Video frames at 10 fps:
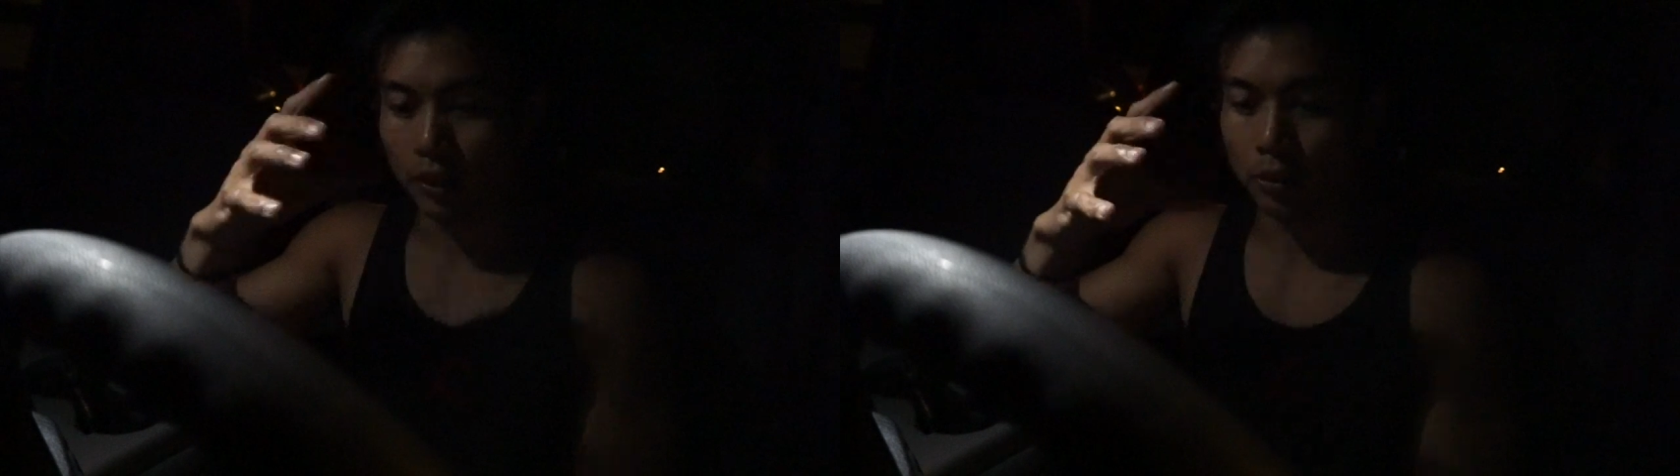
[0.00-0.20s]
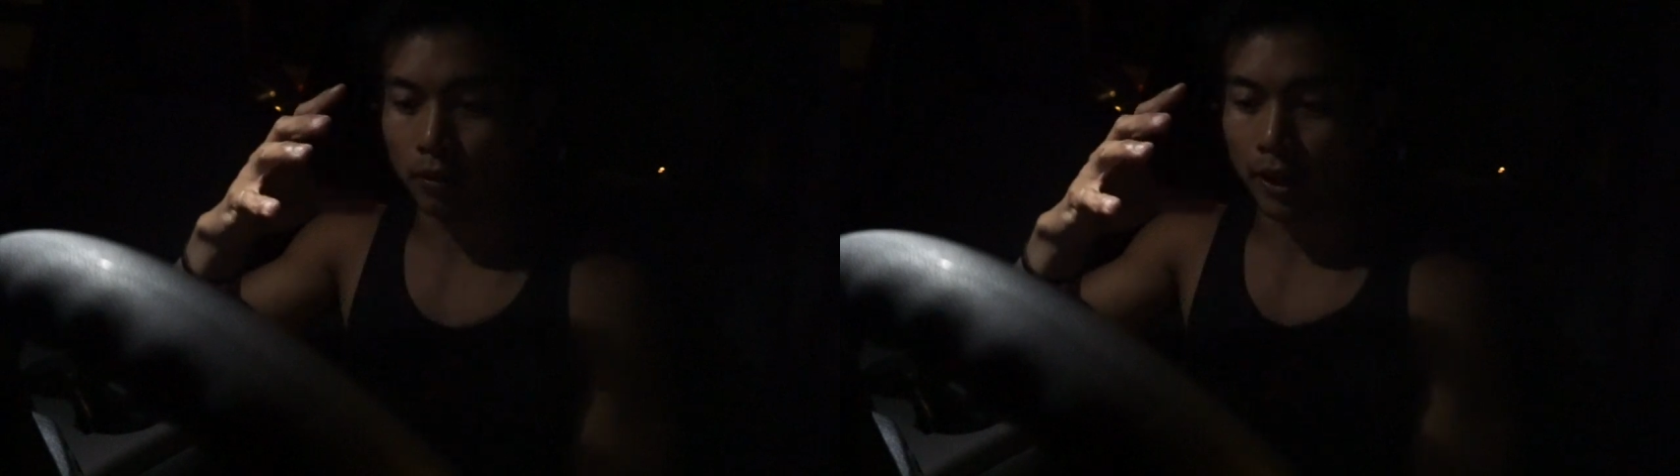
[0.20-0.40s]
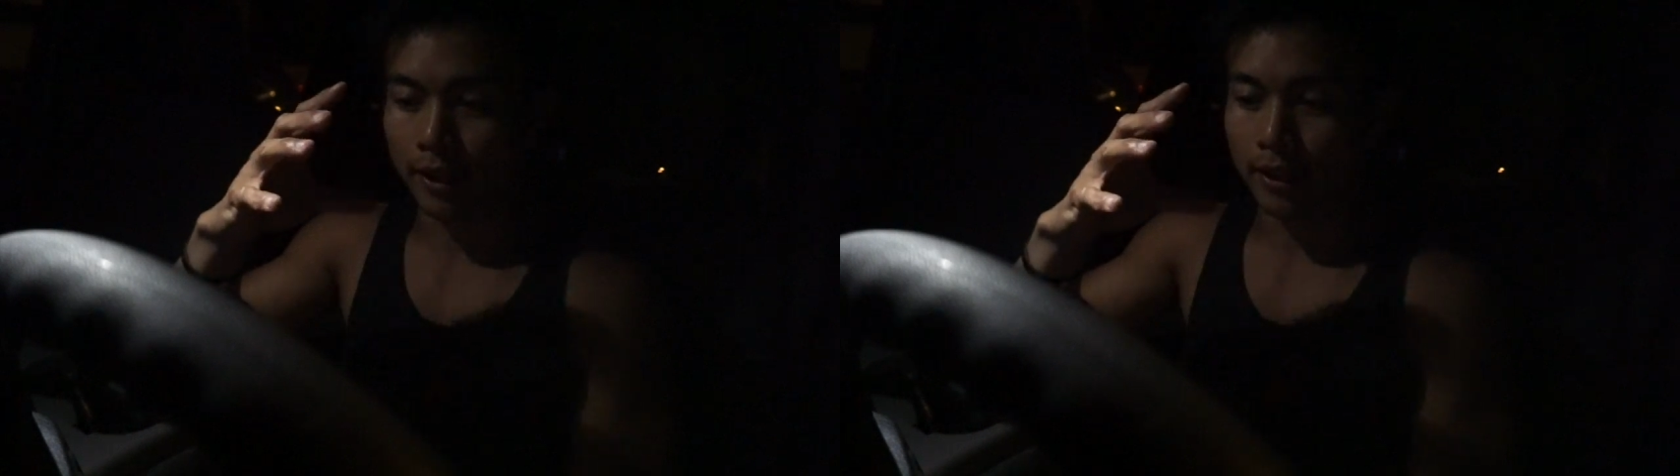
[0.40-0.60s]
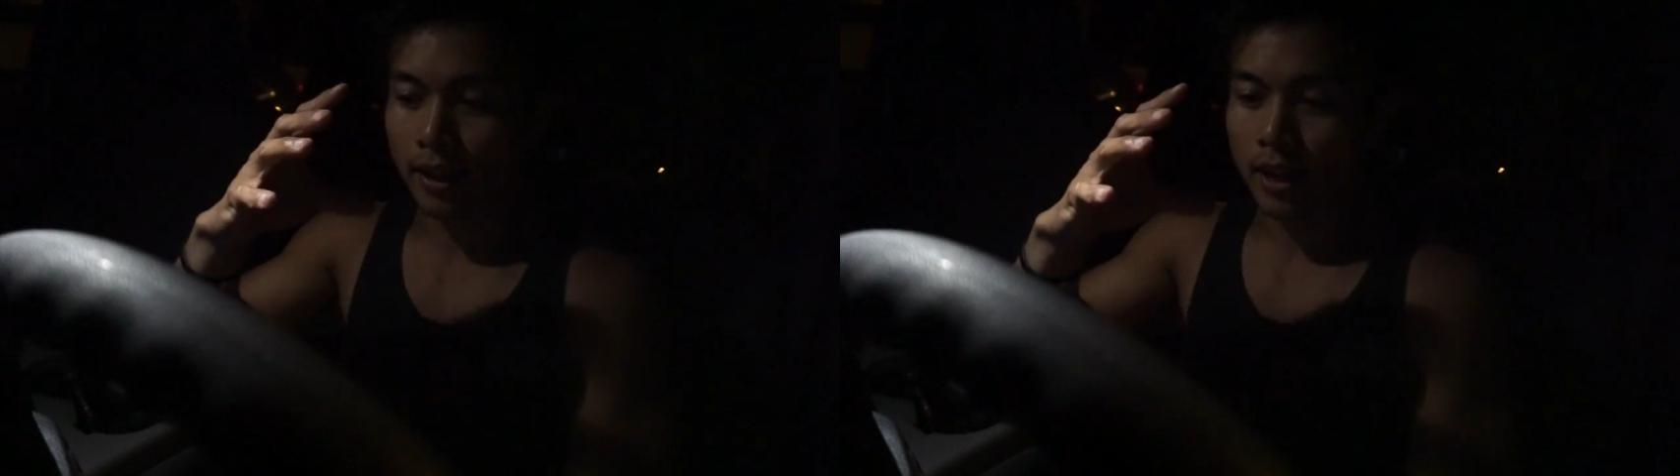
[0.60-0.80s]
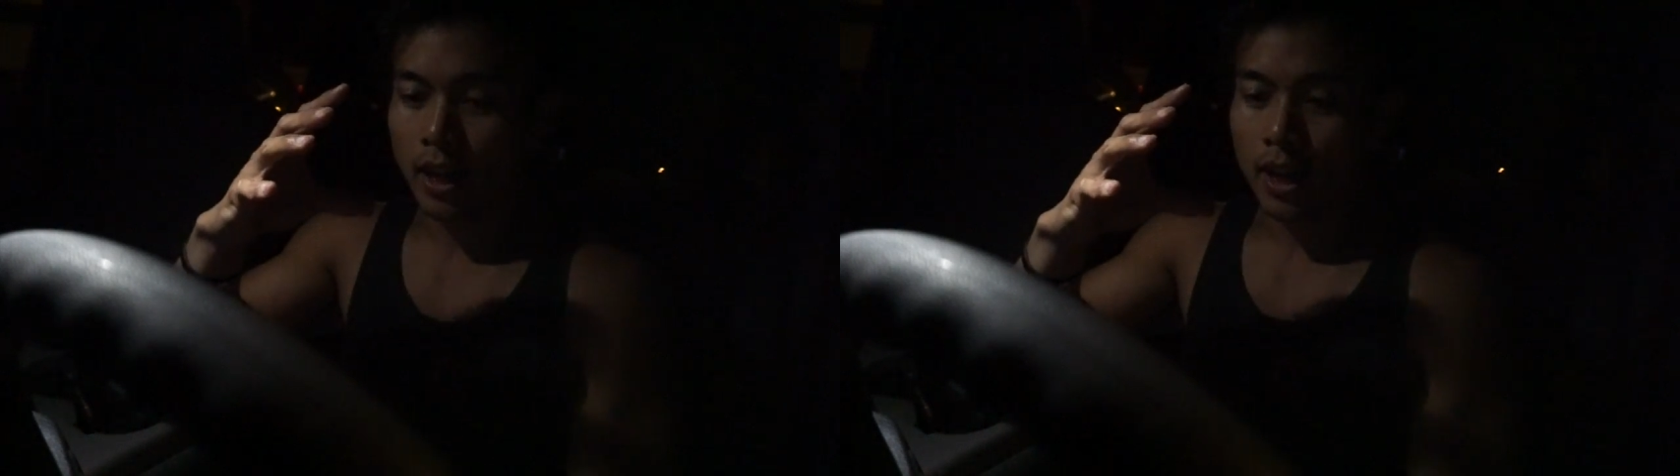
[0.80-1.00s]
great.
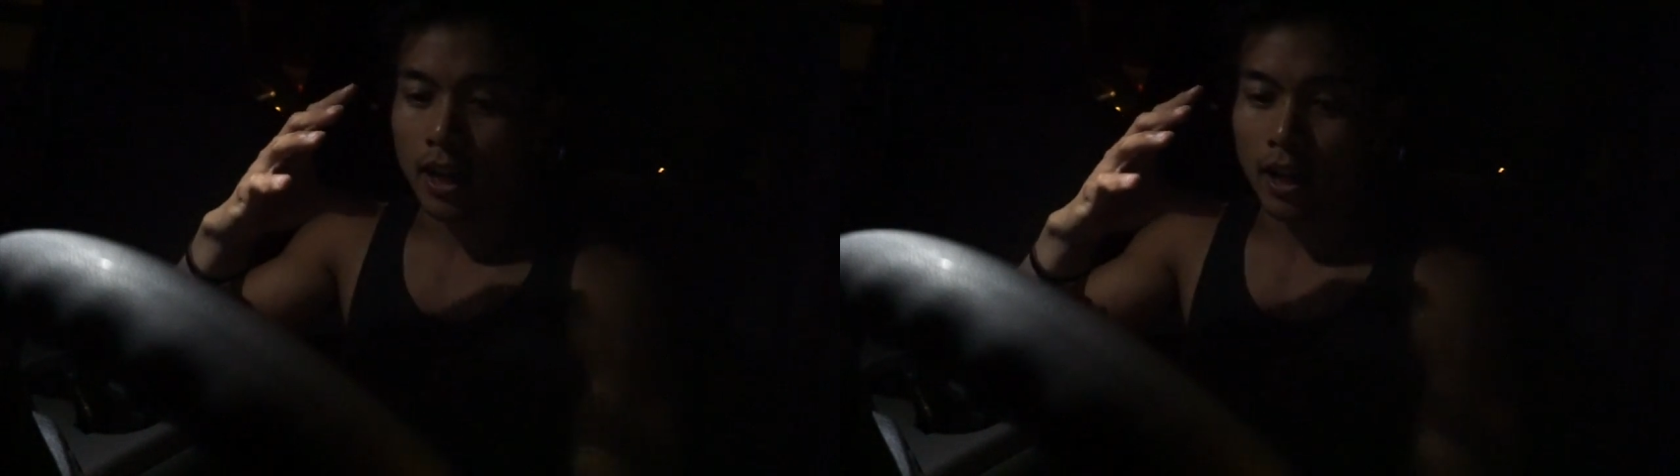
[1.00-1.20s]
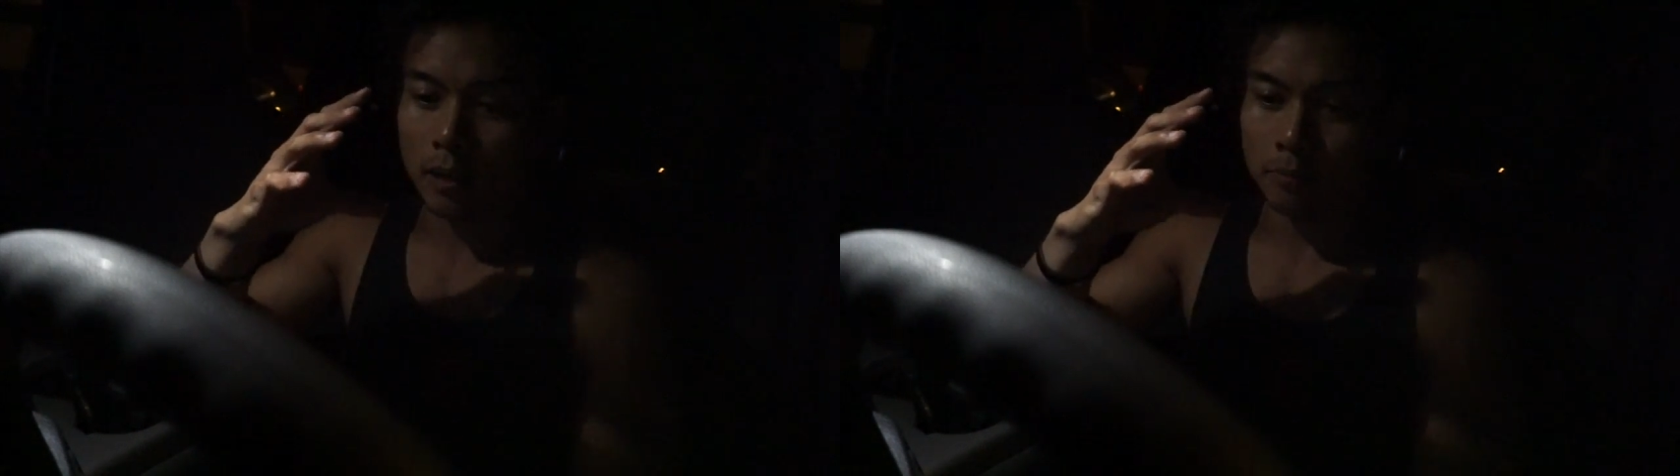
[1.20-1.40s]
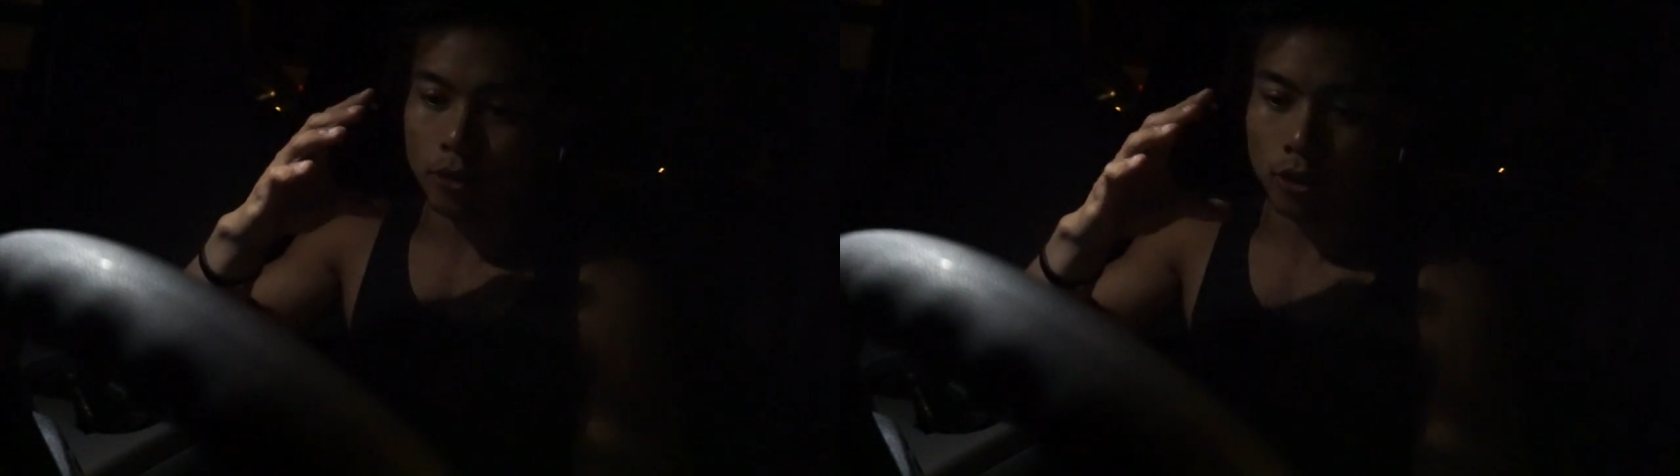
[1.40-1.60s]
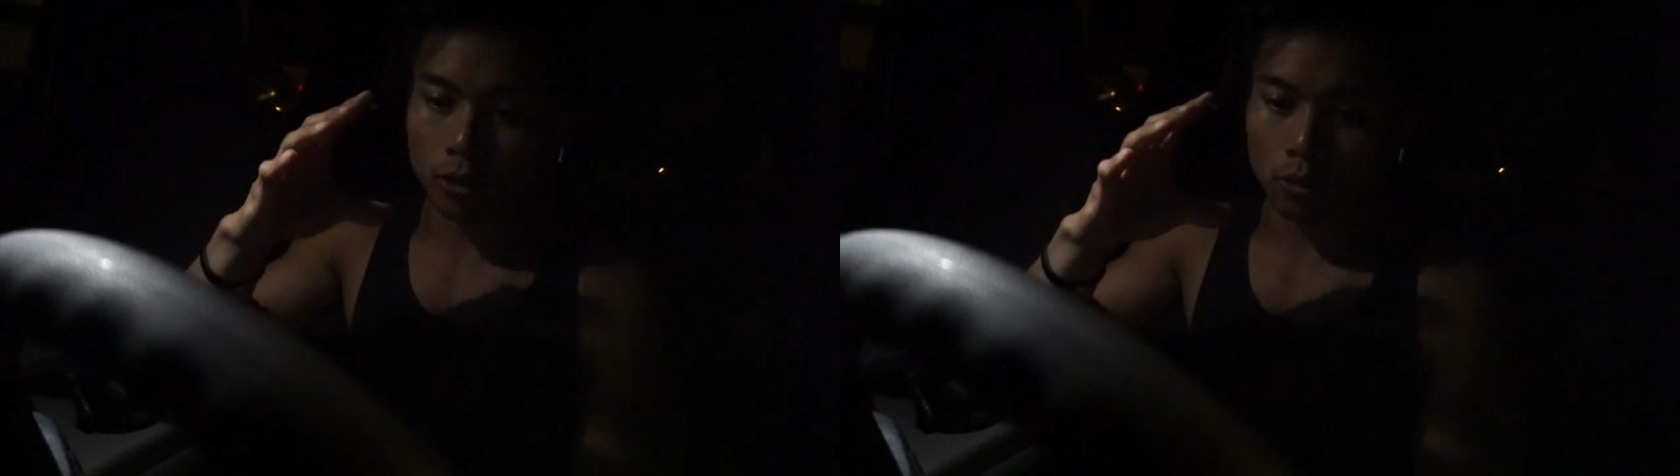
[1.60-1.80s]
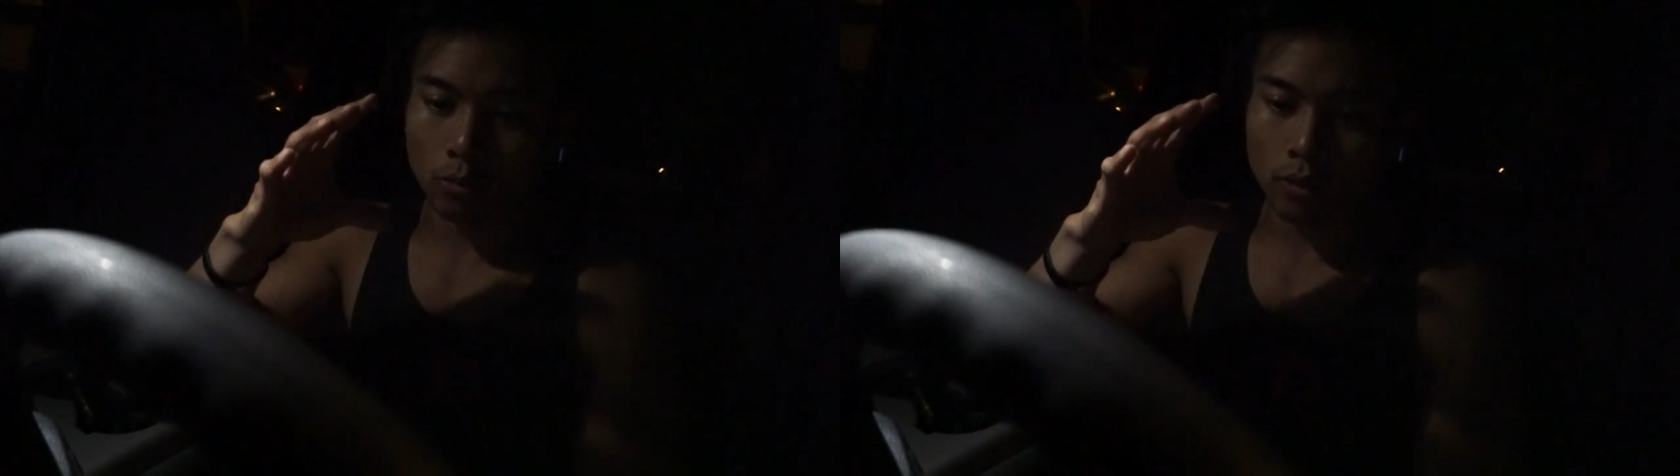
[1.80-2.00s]

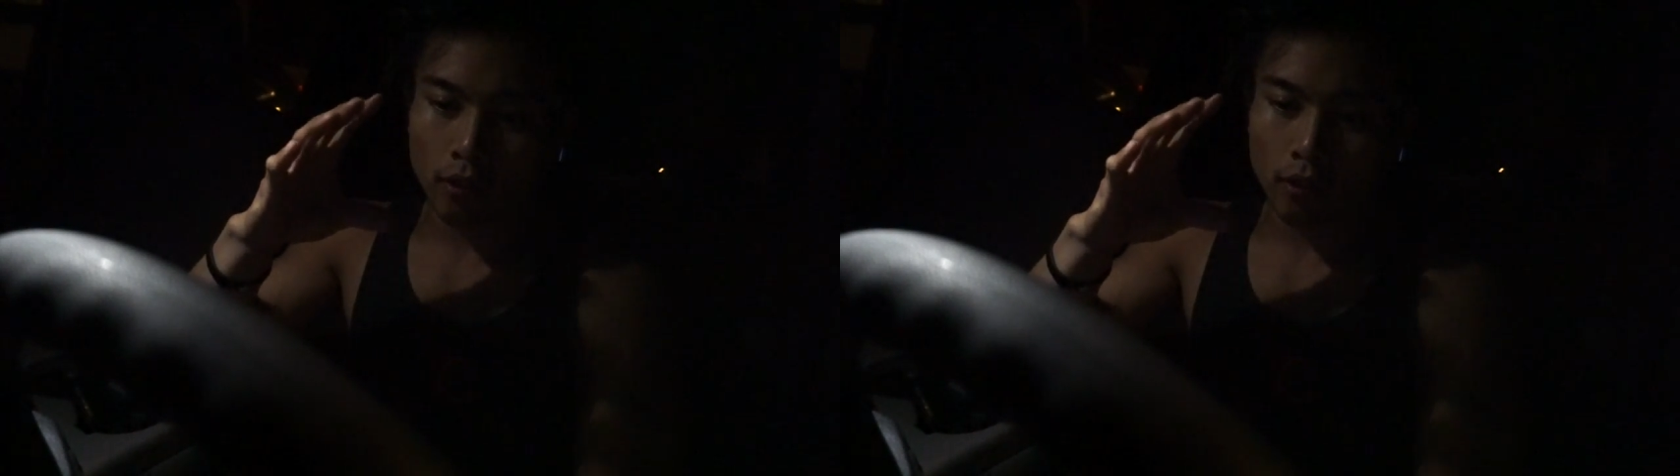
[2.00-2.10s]
So